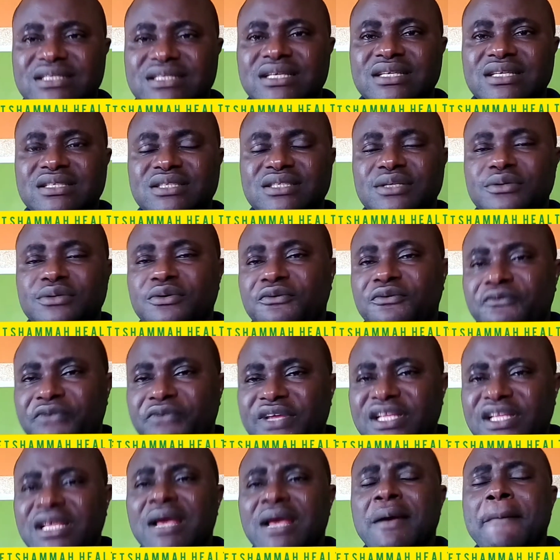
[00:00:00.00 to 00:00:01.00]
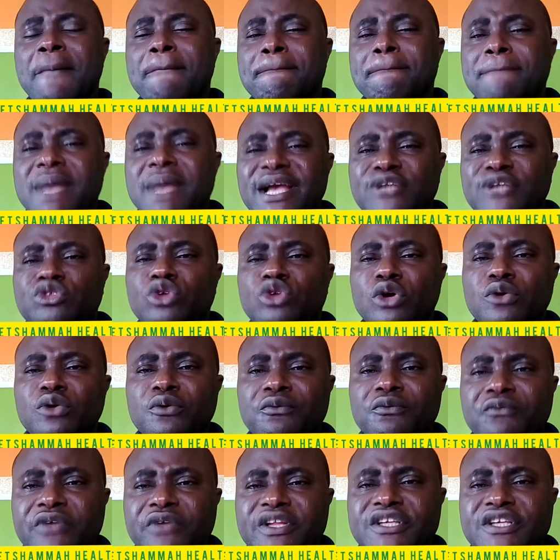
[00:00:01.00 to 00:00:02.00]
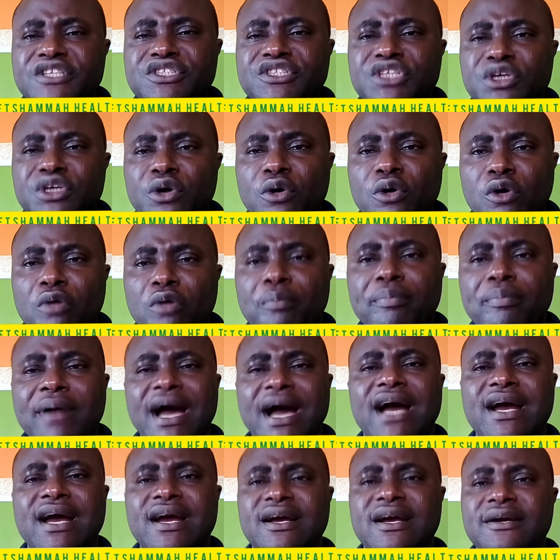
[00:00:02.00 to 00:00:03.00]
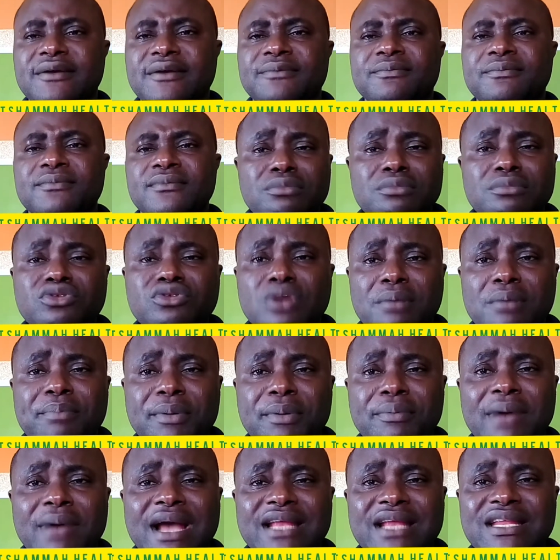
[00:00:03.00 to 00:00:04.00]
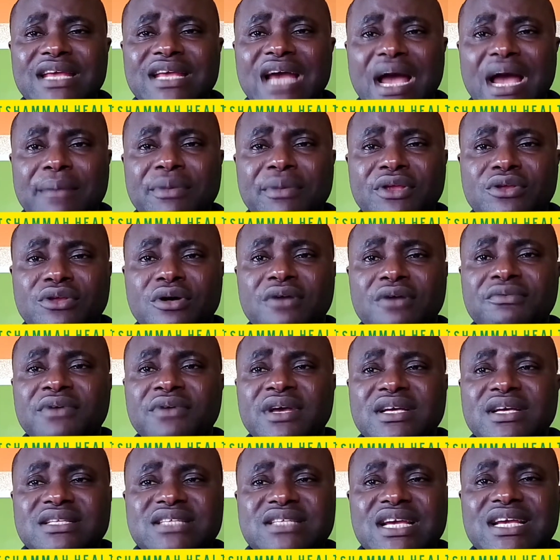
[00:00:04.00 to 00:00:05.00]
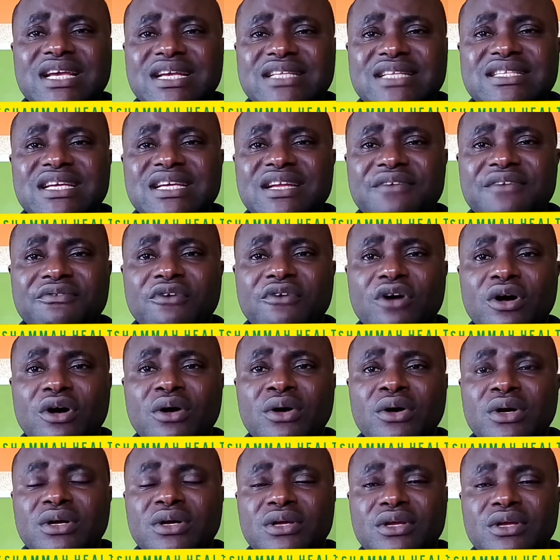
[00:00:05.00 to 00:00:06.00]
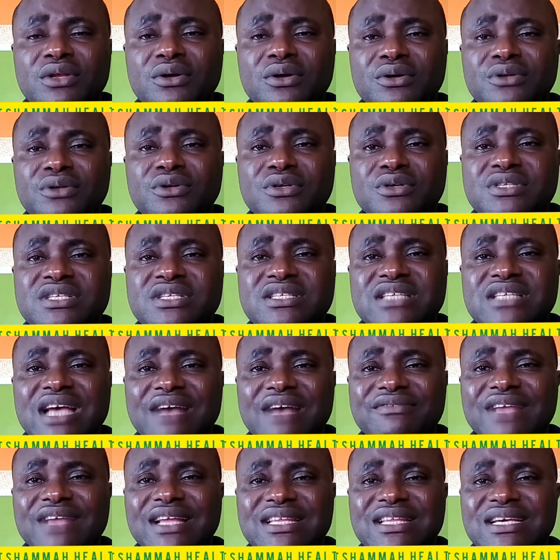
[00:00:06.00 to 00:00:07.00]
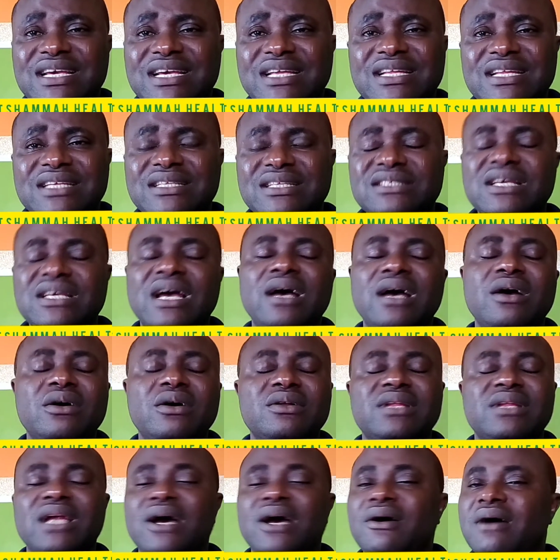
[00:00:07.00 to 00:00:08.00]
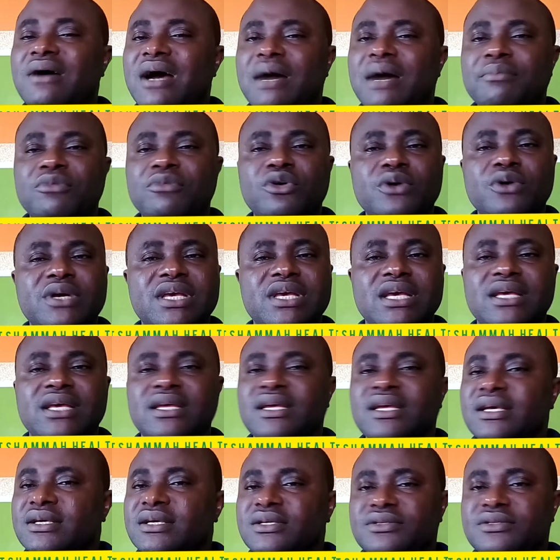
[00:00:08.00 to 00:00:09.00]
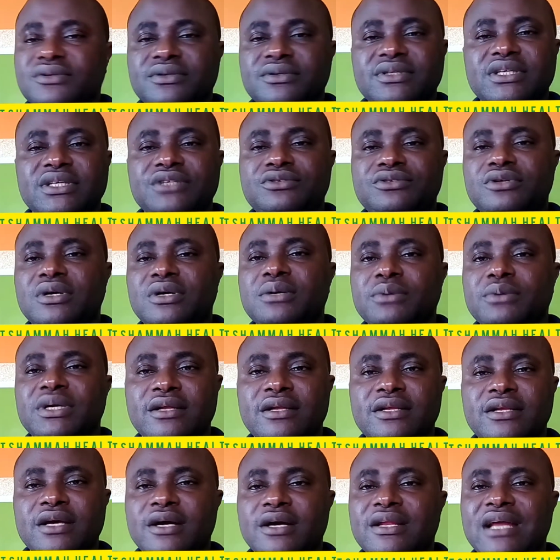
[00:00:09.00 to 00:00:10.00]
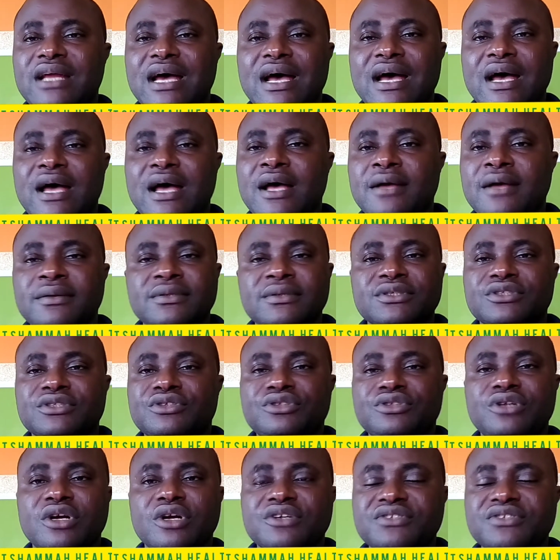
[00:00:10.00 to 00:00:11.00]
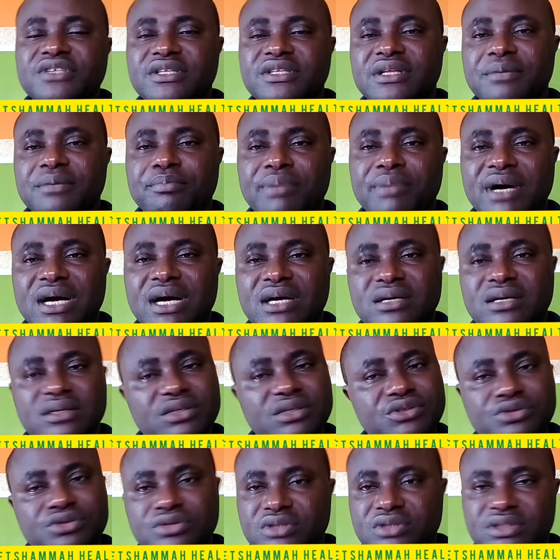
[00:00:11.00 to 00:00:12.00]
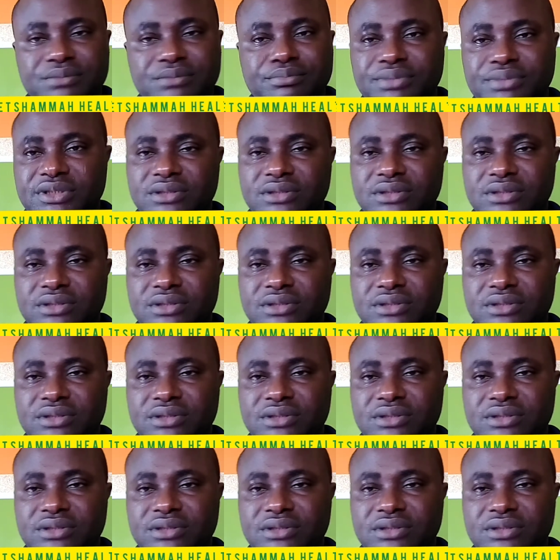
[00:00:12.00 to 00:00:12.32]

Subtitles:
Till you finish. Make sure you finish the whole pack. Some people are in the habit of taking 3-4 doses. After taking it, they say, oh, now I'm okay. So they throw away the other drugs in the pack. It shouldn't be.